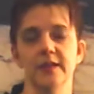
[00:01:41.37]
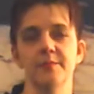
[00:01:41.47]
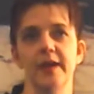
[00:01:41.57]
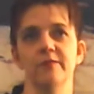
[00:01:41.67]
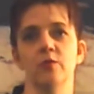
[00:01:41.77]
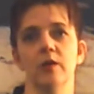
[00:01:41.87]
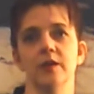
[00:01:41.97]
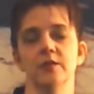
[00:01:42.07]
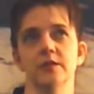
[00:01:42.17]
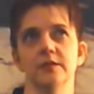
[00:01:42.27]
them at
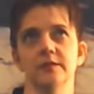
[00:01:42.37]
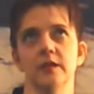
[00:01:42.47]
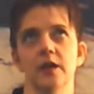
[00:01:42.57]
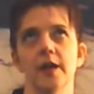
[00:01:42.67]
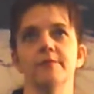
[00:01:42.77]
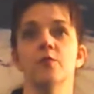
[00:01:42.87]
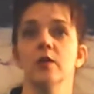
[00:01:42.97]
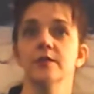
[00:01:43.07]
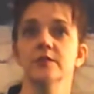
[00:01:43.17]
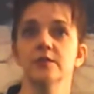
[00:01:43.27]

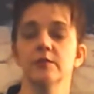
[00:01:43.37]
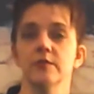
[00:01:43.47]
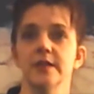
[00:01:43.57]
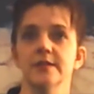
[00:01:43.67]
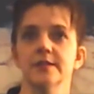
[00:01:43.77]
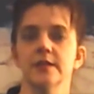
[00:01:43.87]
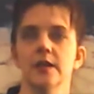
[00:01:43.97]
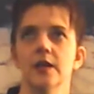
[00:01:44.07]
400 degrees.